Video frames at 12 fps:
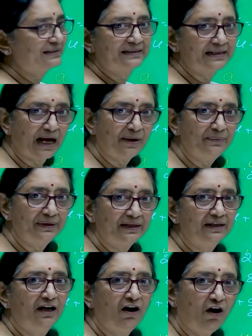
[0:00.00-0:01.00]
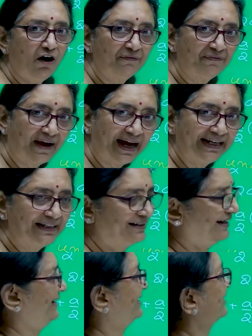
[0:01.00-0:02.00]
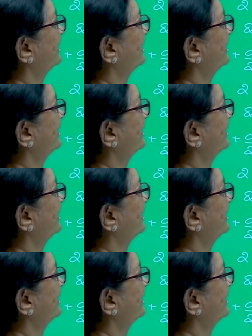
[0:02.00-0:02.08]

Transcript: tower of height h.